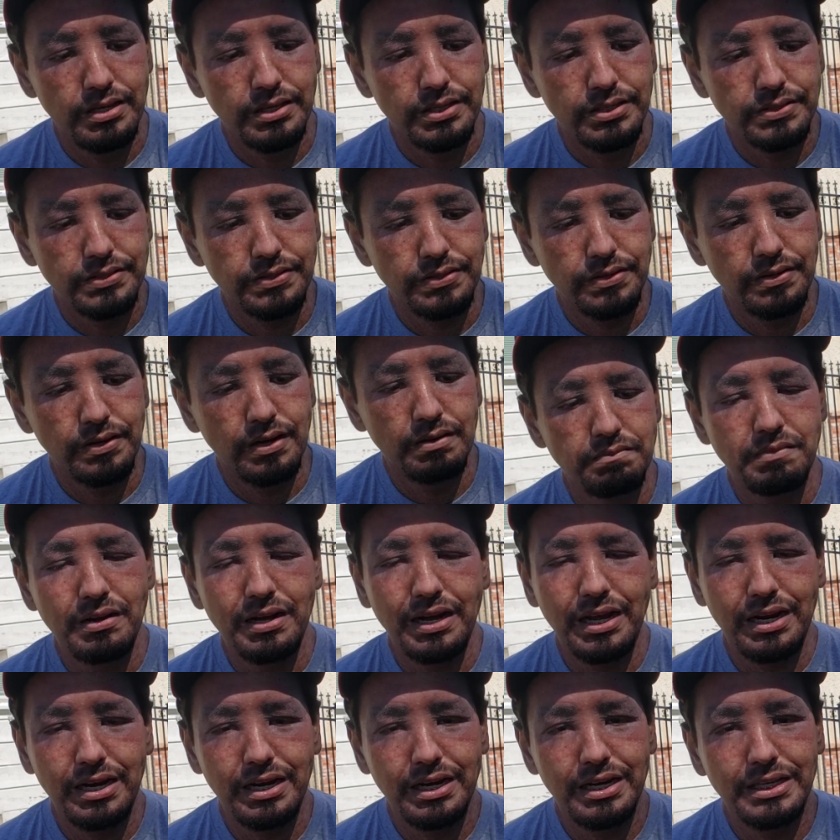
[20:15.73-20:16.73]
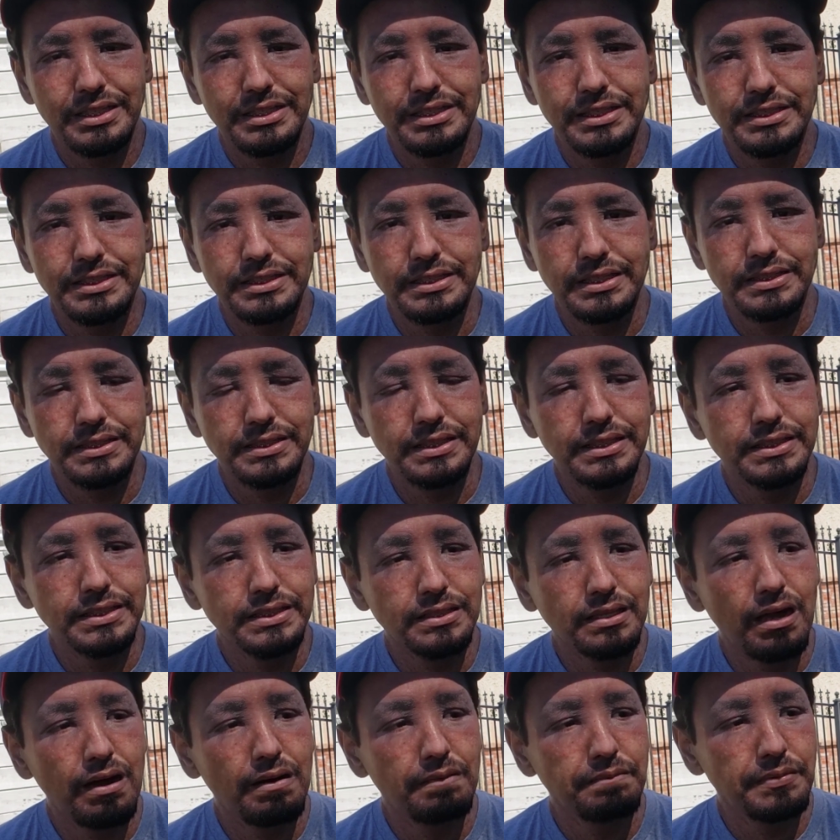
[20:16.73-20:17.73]
So I'm not gonna let this disease
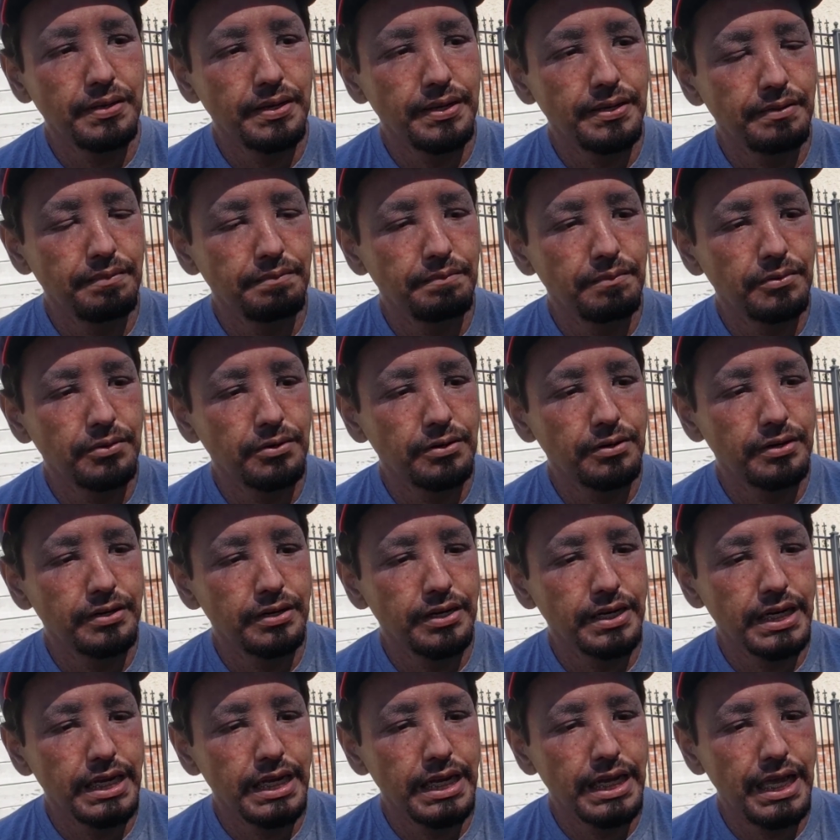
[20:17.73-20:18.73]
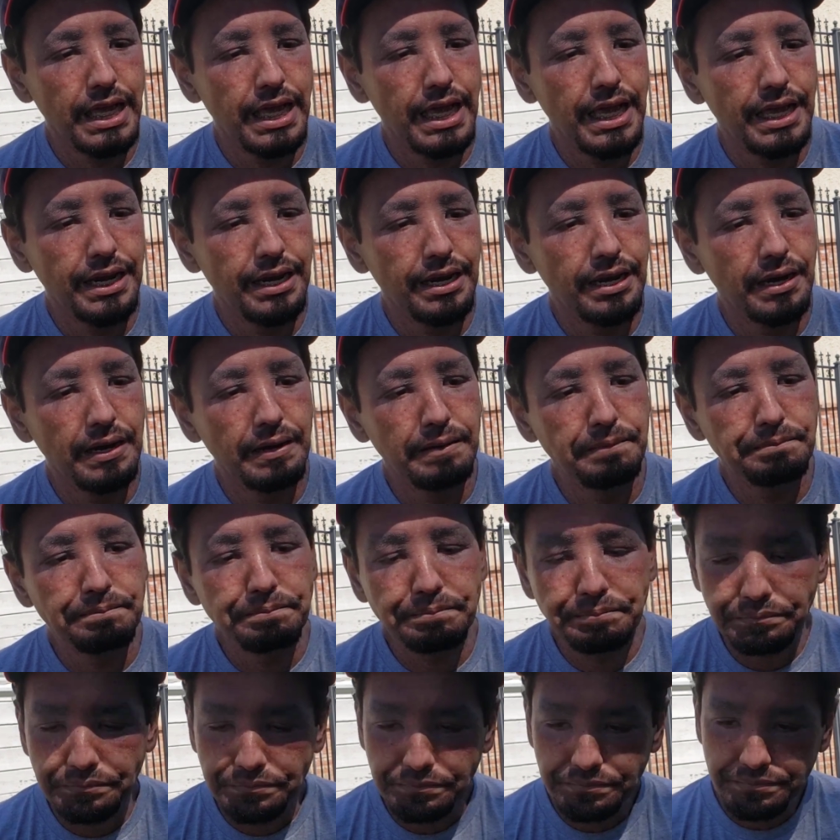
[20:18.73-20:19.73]
stop me anymore. And the
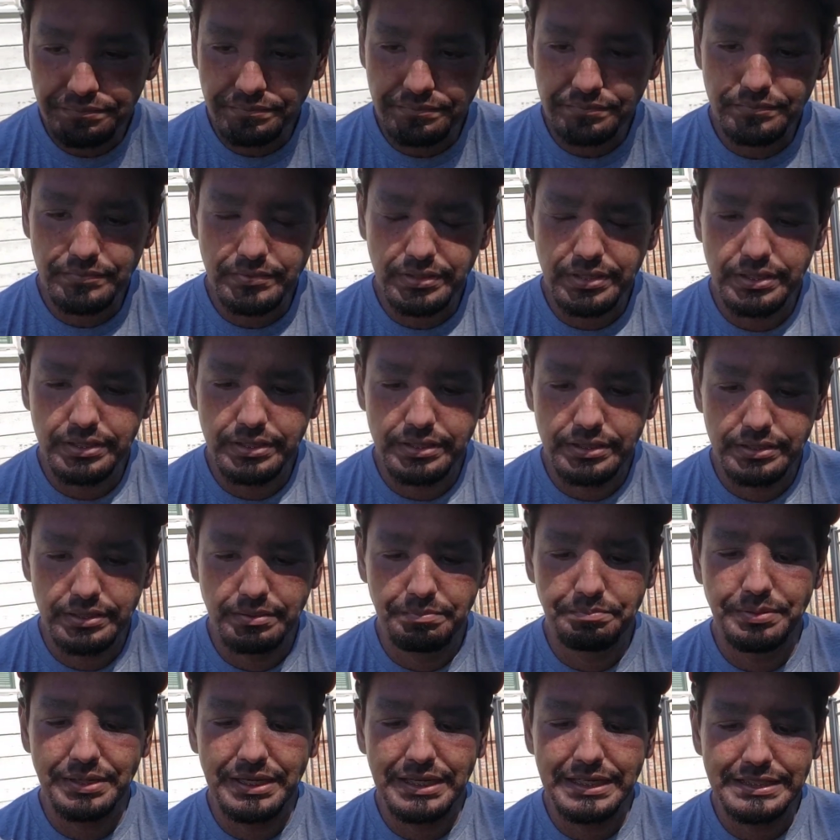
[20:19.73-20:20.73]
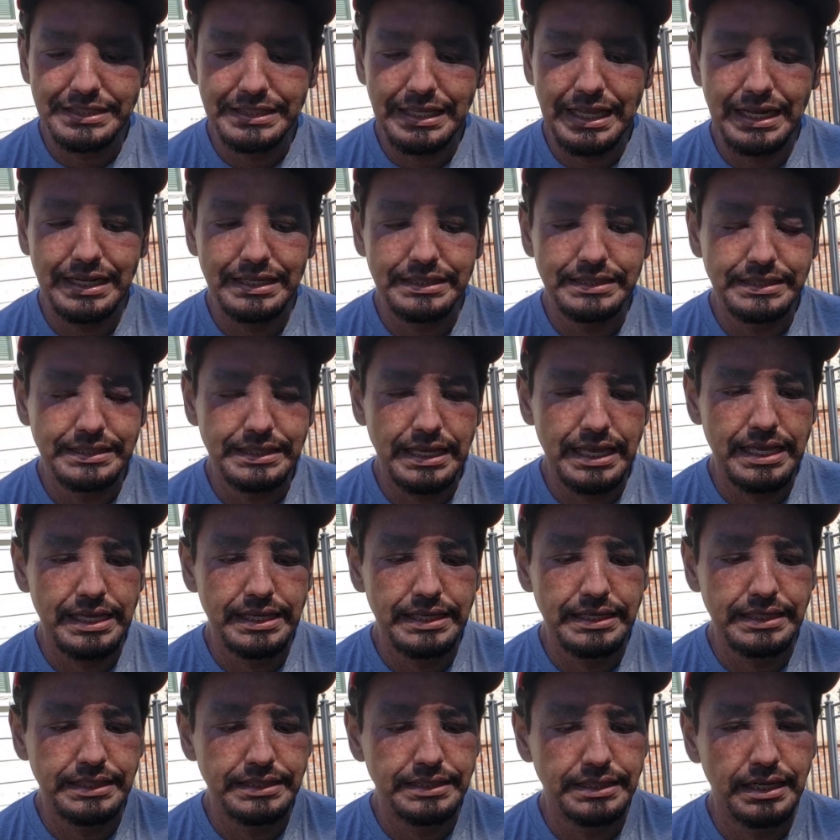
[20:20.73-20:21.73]
biggest thing I can say
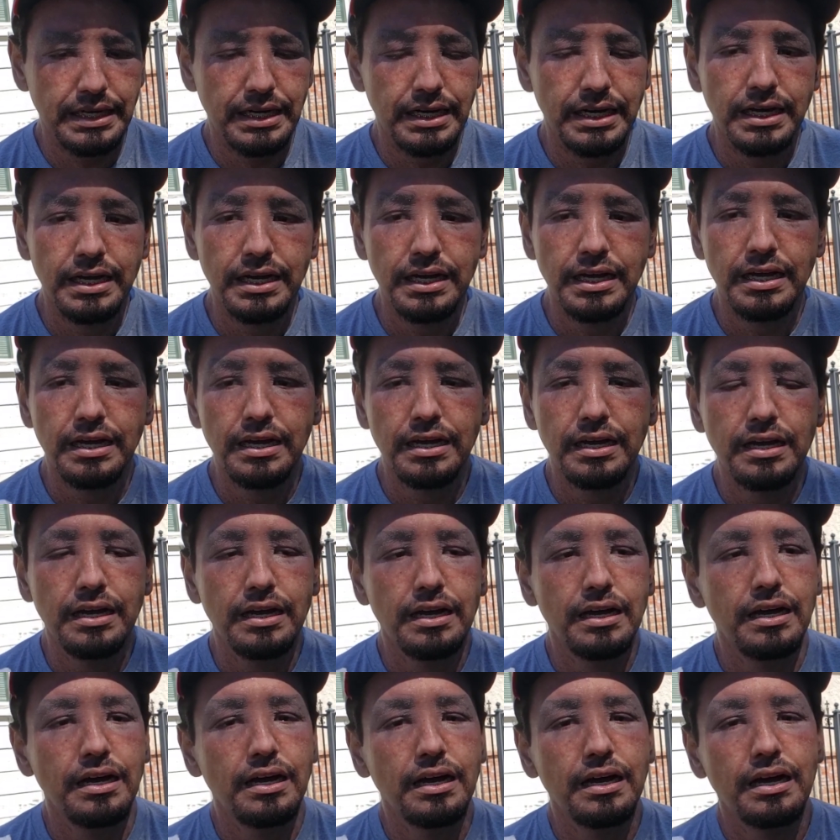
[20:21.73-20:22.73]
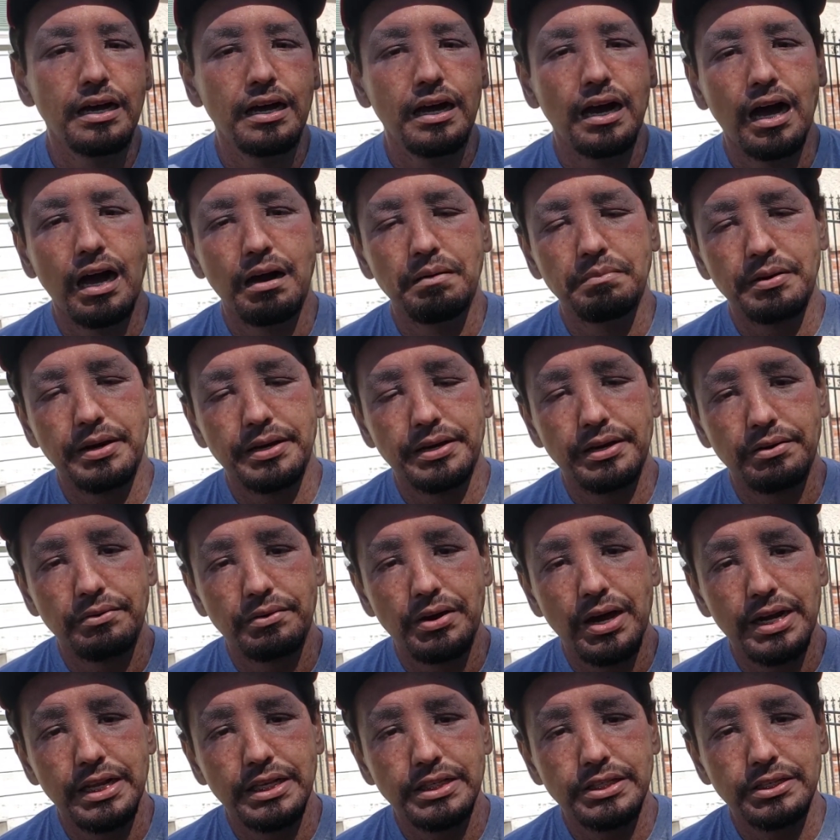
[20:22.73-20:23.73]
is I'm gonna
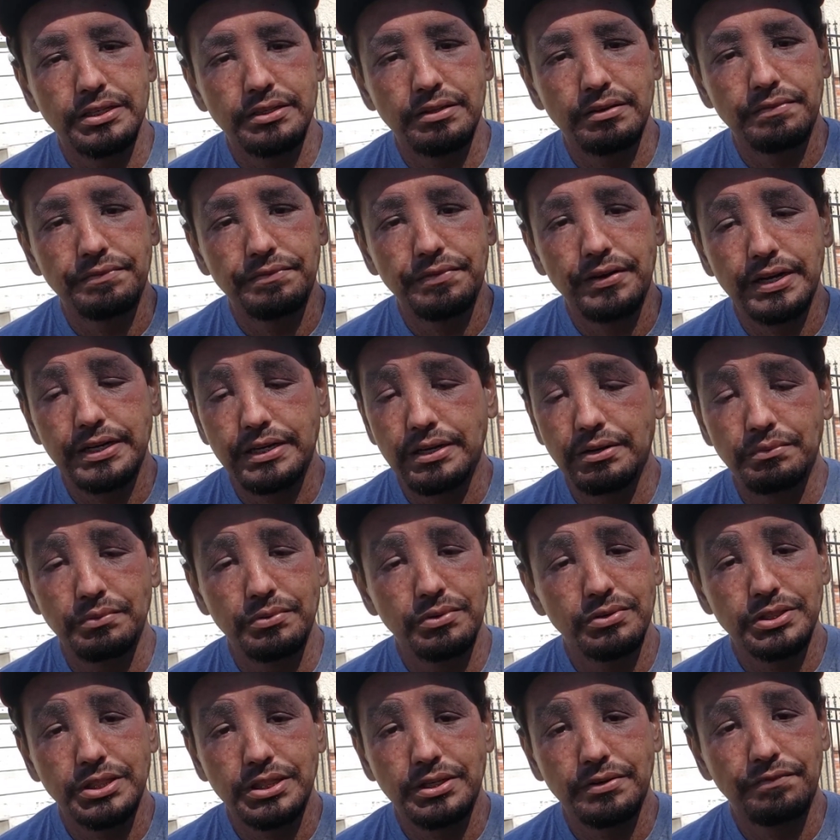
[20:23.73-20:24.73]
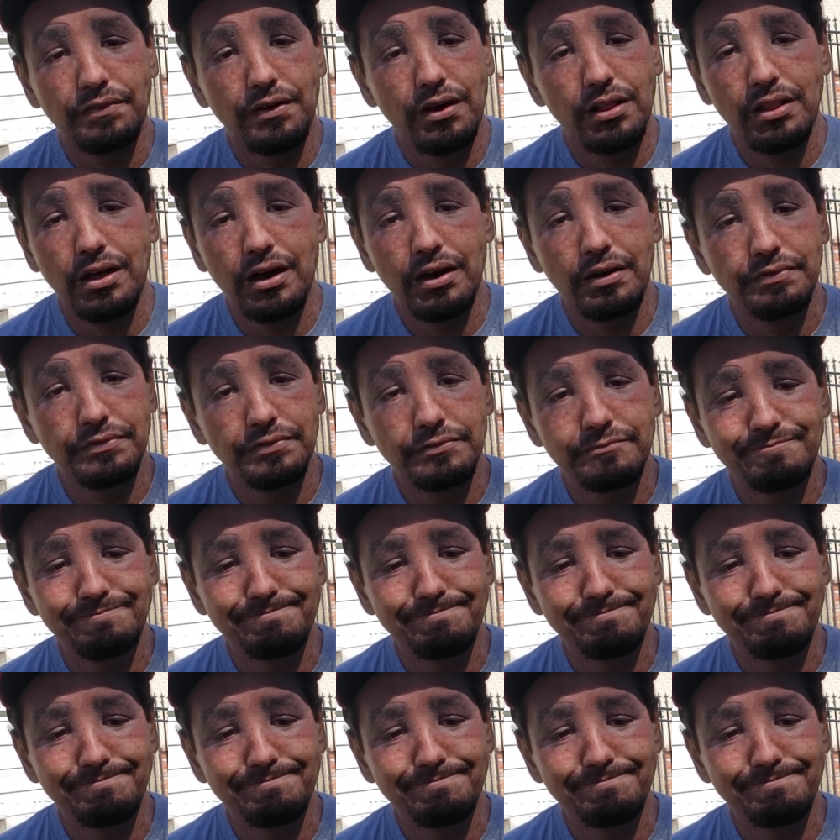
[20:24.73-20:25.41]
ride until the fucking wheels fall off.